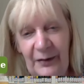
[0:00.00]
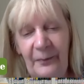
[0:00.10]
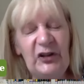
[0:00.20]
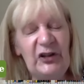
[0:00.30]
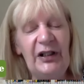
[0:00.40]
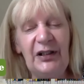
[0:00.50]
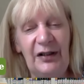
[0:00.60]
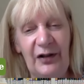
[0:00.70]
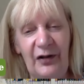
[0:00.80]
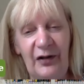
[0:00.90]

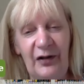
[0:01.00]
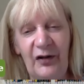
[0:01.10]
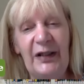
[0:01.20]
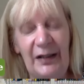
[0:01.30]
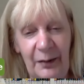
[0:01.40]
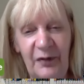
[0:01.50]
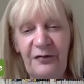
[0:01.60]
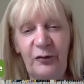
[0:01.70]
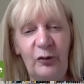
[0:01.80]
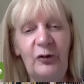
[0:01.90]
particularly at the beginning,
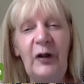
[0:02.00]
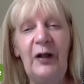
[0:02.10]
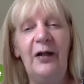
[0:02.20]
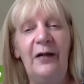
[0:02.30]
before